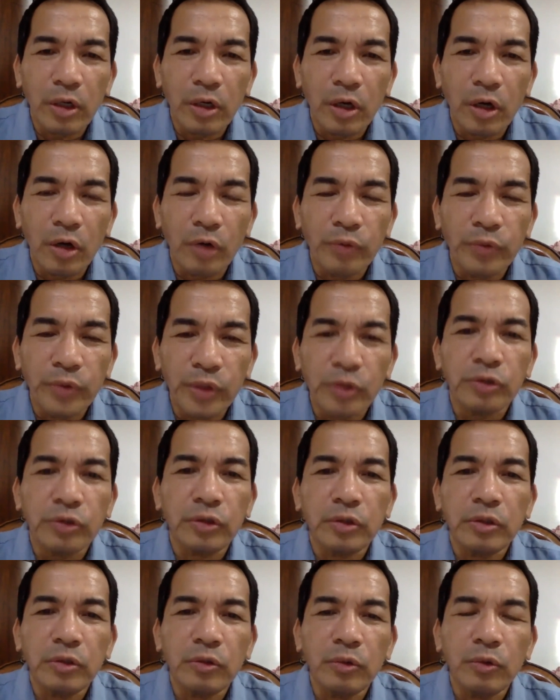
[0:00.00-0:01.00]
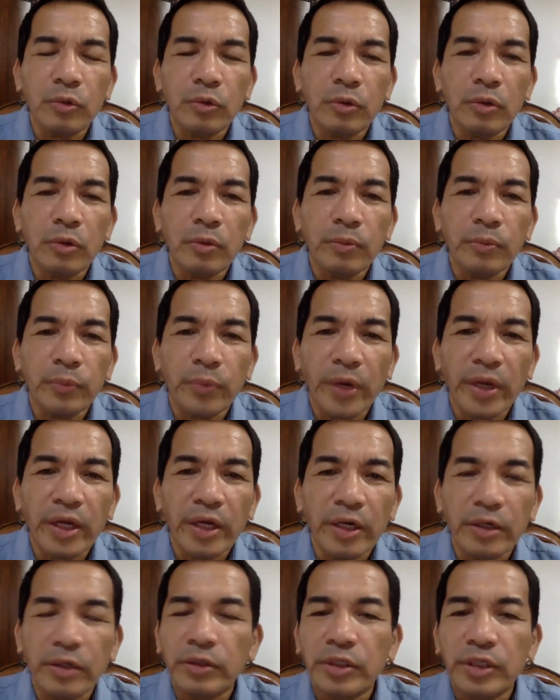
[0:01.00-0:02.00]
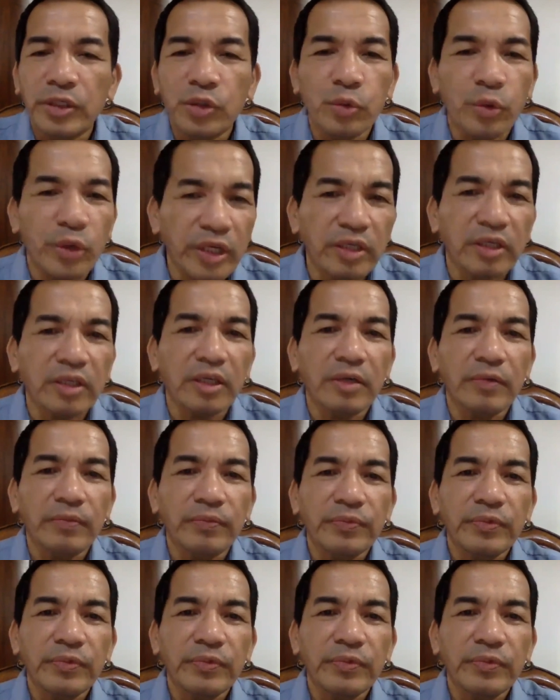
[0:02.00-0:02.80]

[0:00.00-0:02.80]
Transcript: of youth prayer this week.